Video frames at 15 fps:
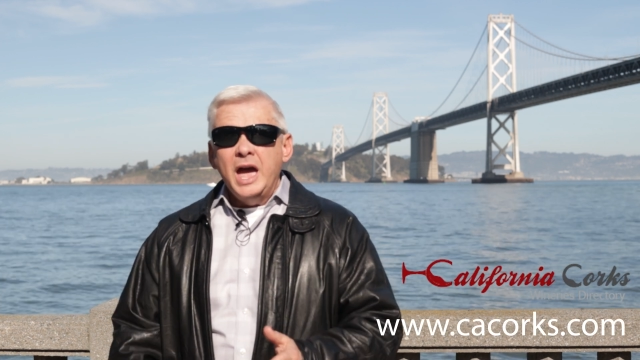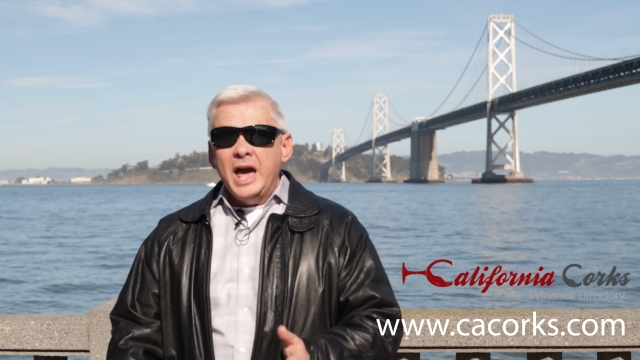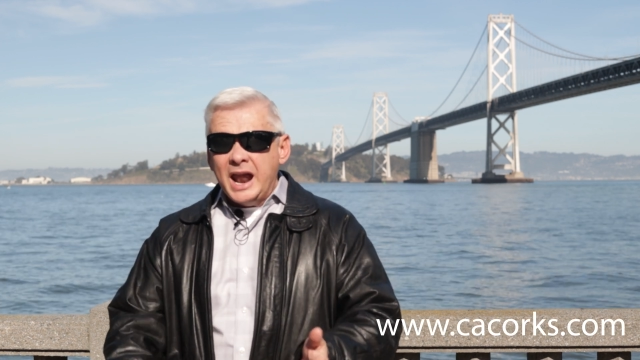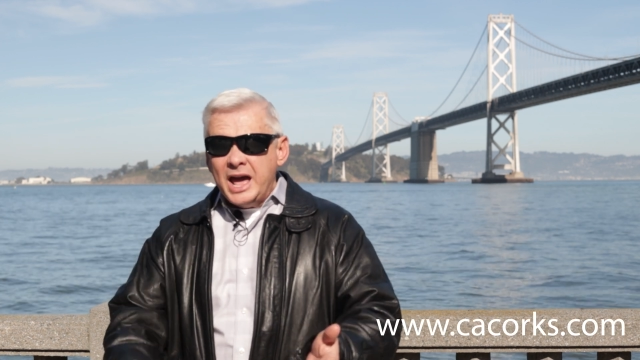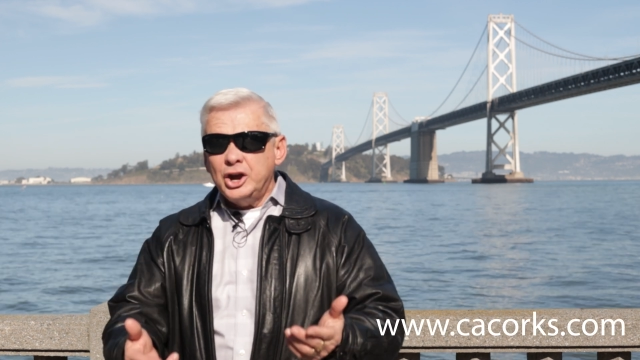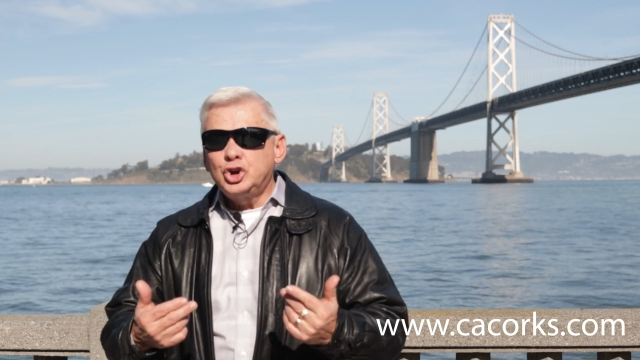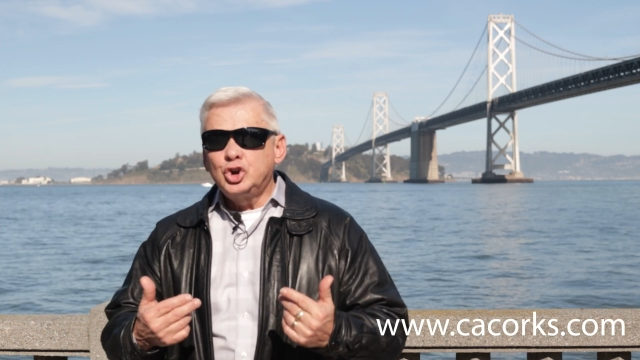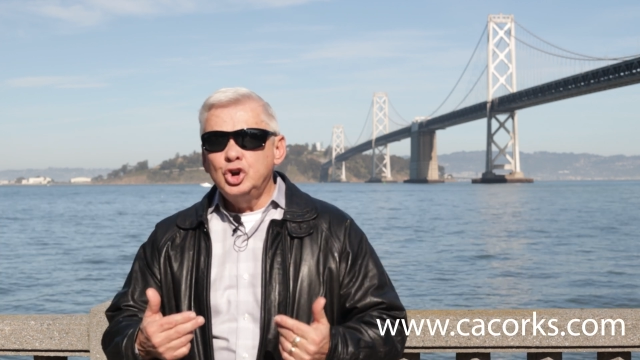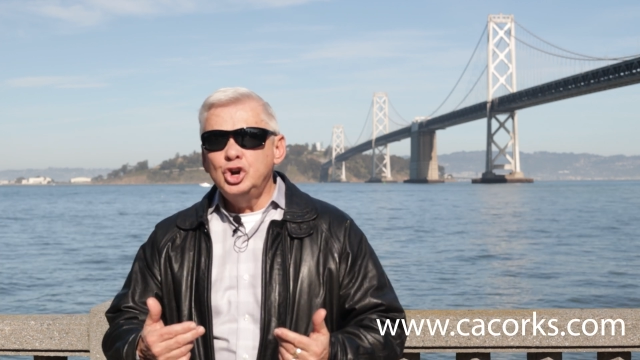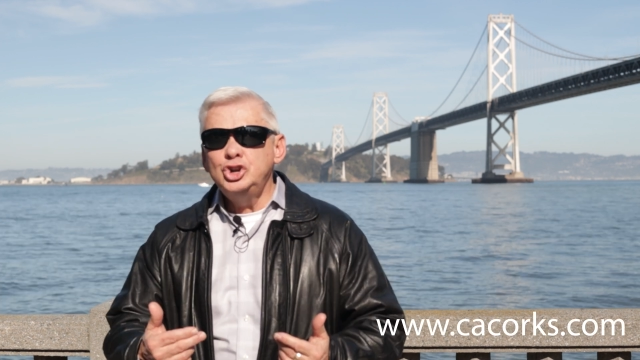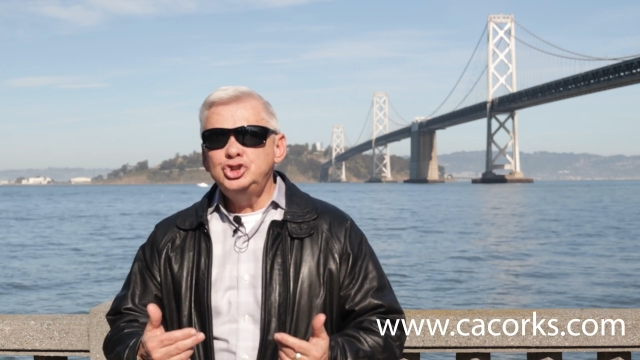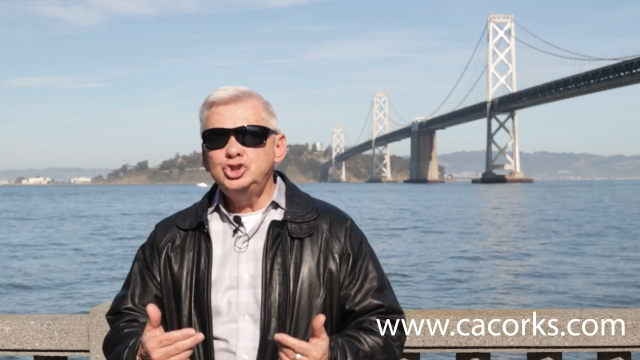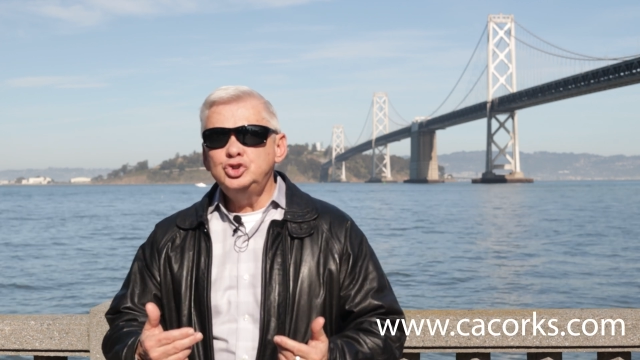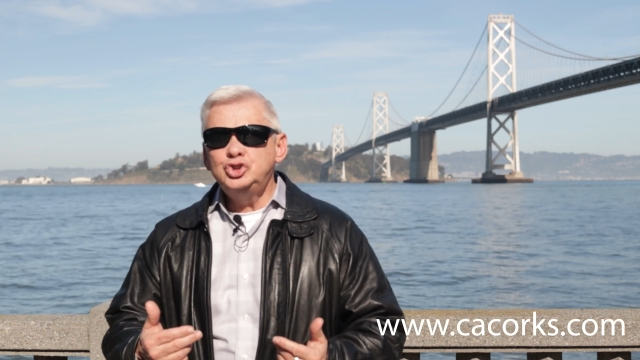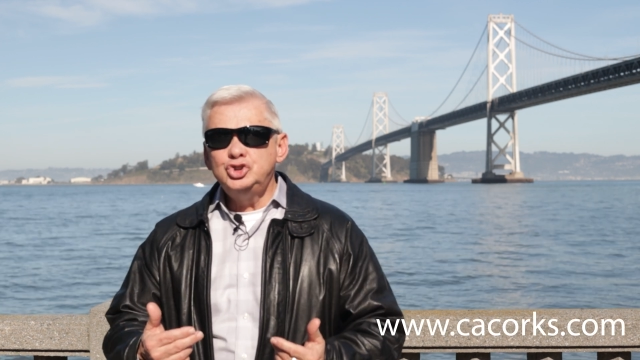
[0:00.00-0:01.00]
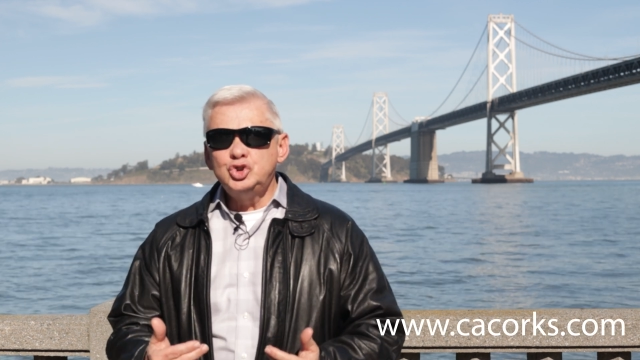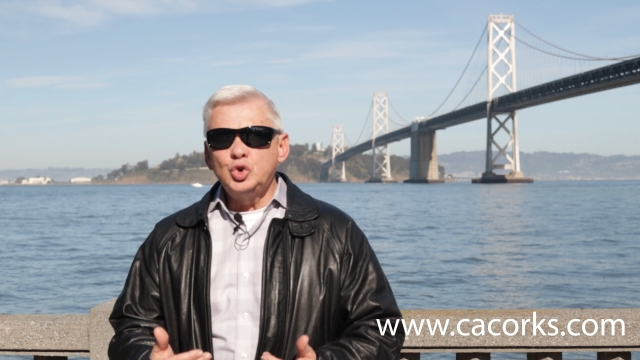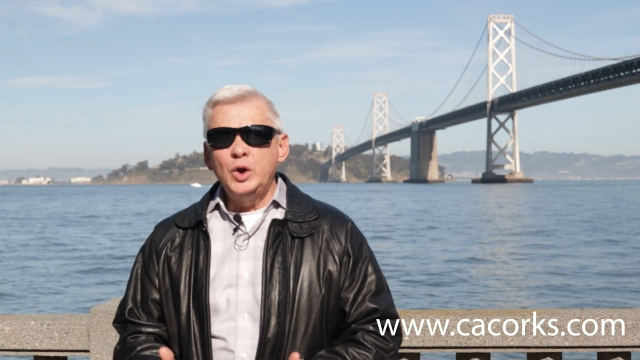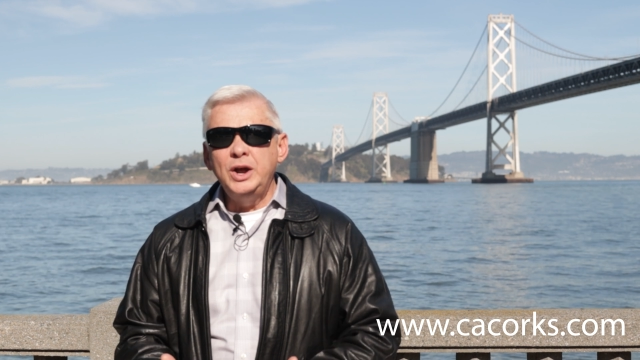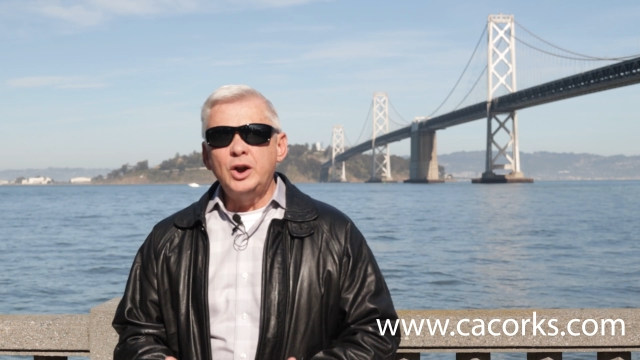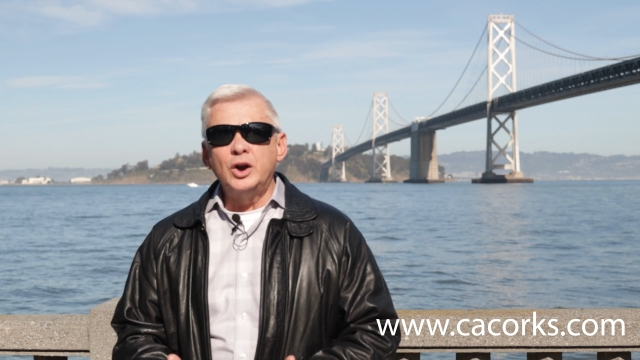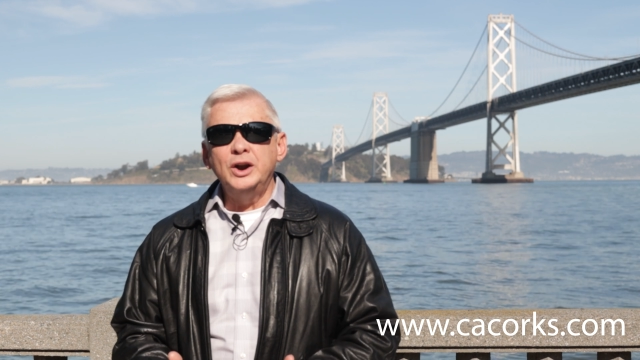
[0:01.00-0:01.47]
And I encourage you to
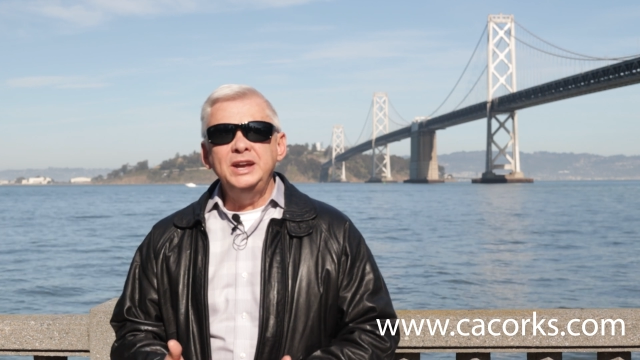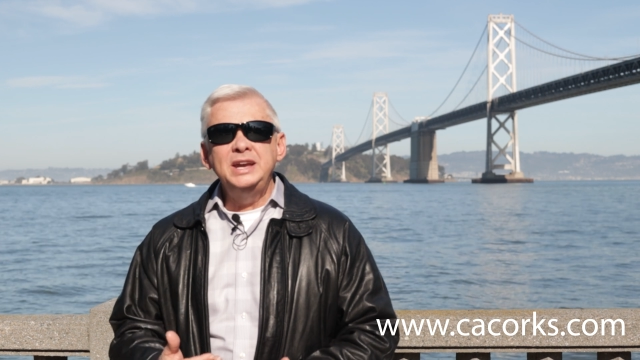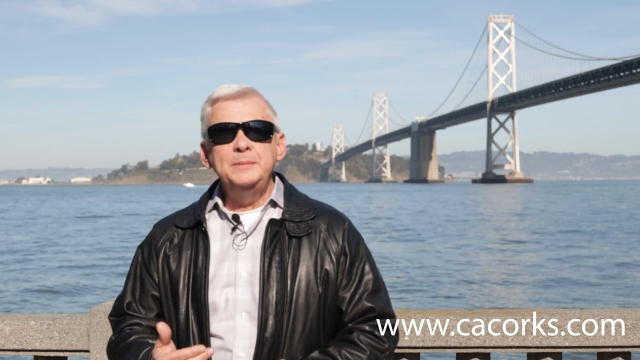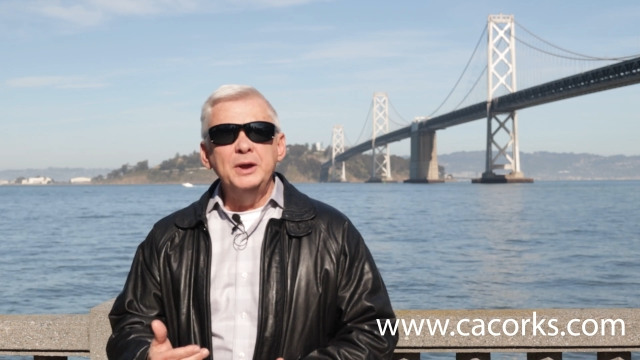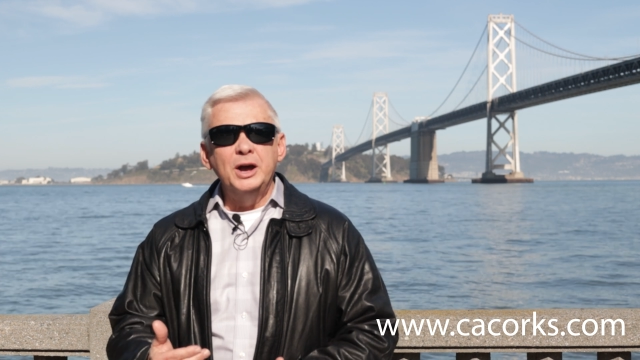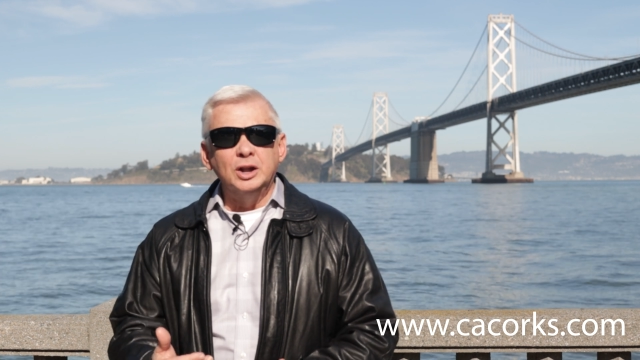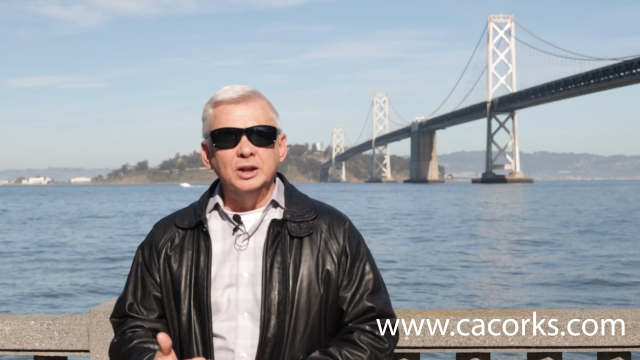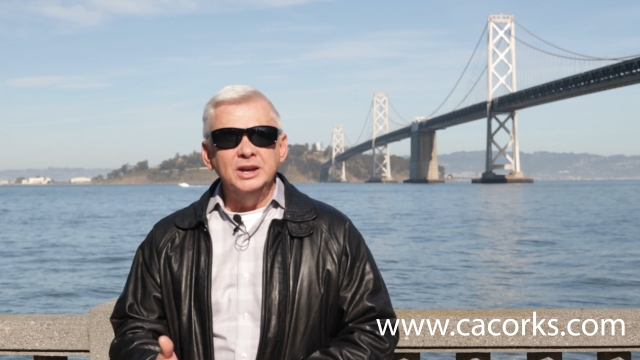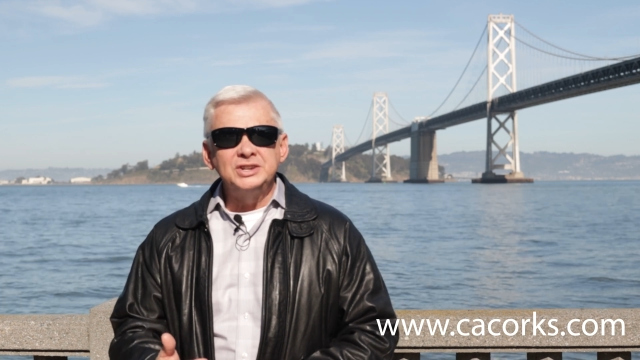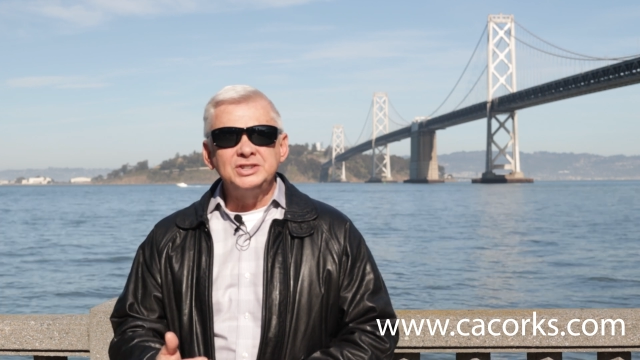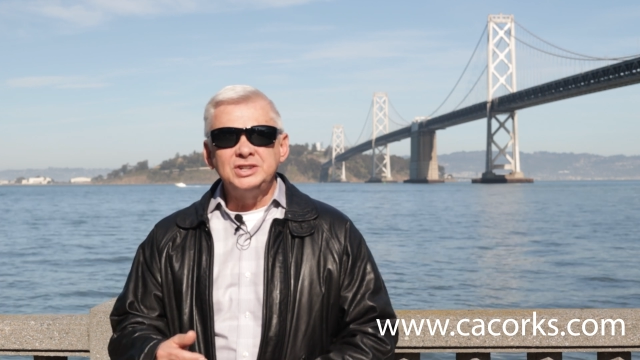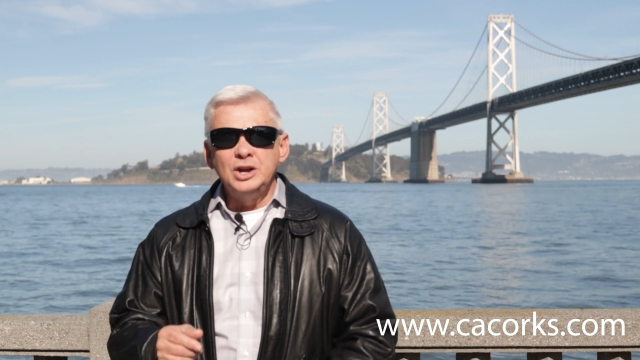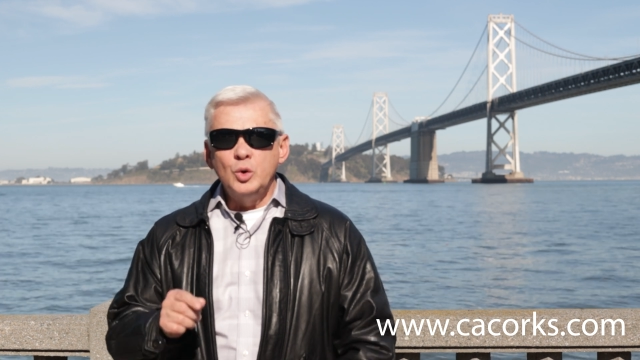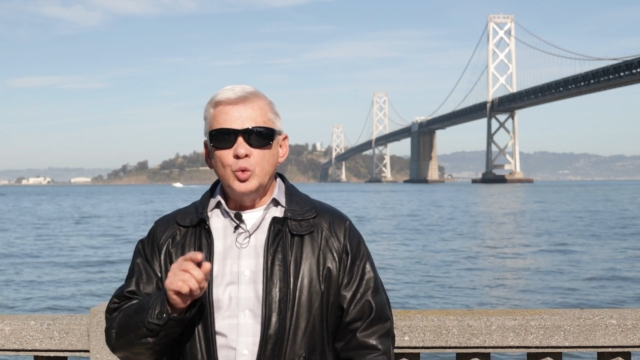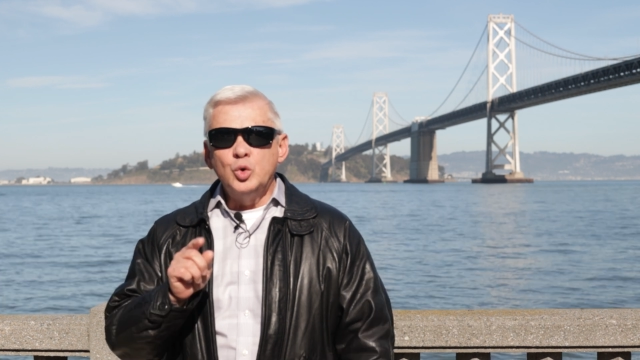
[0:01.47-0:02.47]
join our email list.